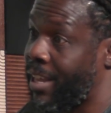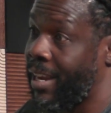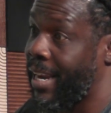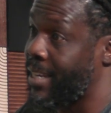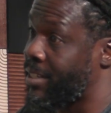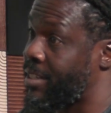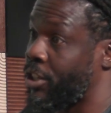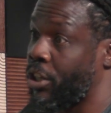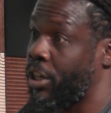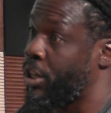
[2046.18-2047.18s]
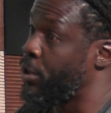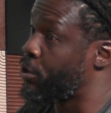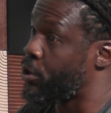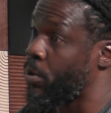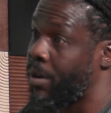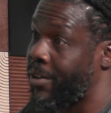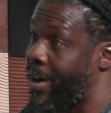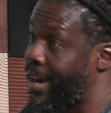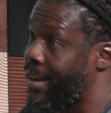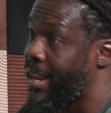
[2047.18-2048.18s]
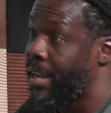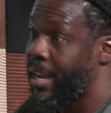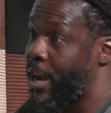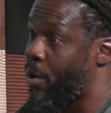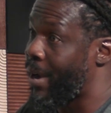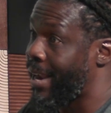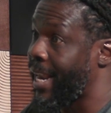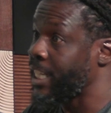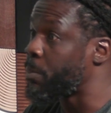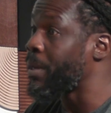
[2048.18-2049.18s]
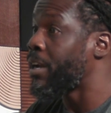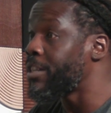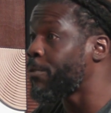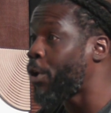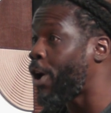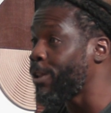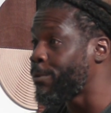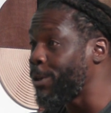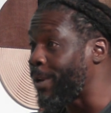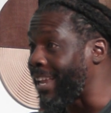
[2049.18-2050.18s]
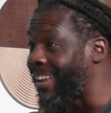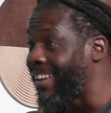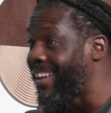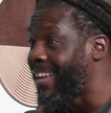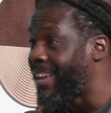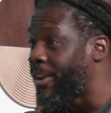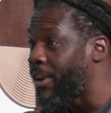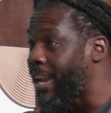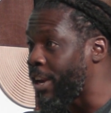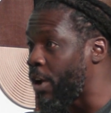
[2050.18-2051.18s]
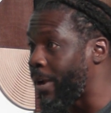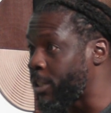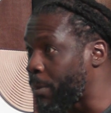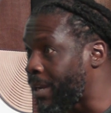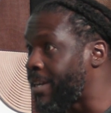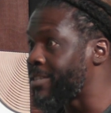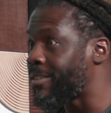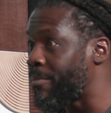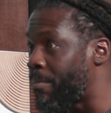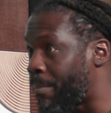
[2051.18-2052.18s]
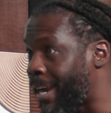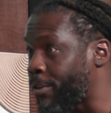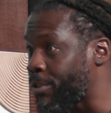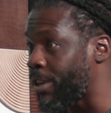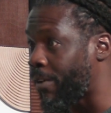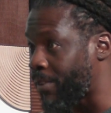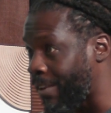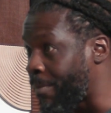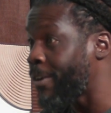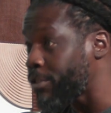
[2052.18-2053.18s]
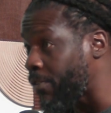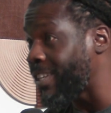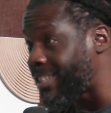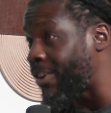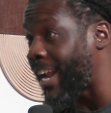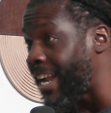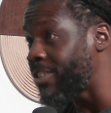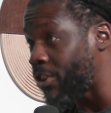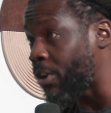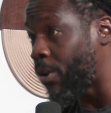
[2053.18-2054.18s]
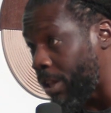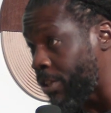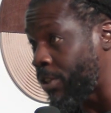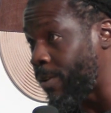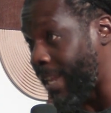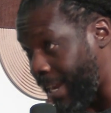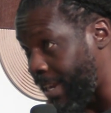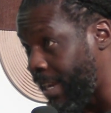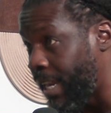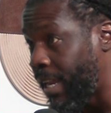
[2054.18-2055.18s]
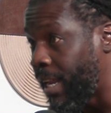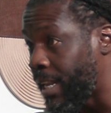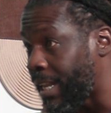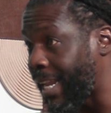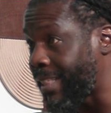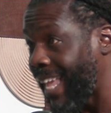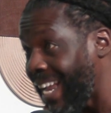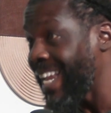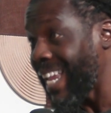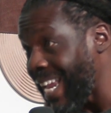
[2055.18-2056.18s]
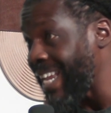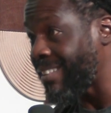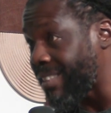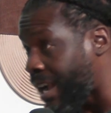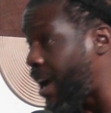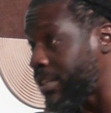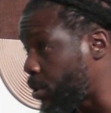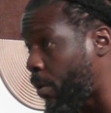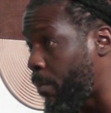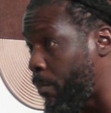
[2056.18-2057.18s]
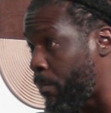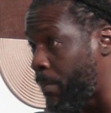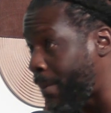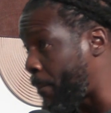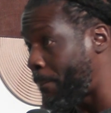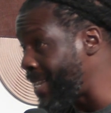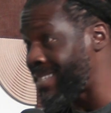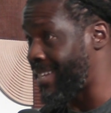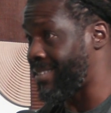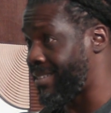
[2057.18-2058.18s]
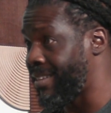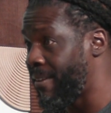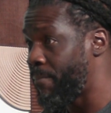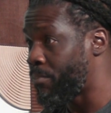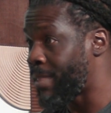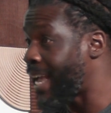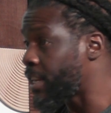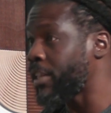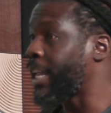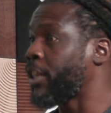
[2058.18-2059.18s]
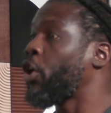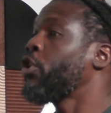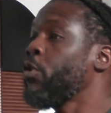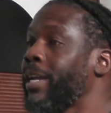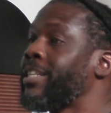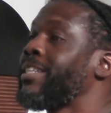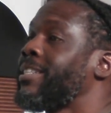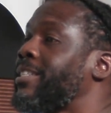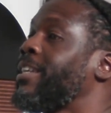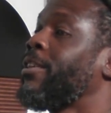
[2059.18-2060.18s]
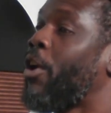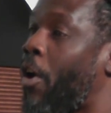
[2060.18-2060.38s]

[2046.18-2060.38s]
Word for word: thing is such a huge story, right? You know, it's because of Call of Duty. Right. You know, it's because Microsoft, if Microsoft gets their hands on Call of Duty, like they could eat the console business that like the, you could distill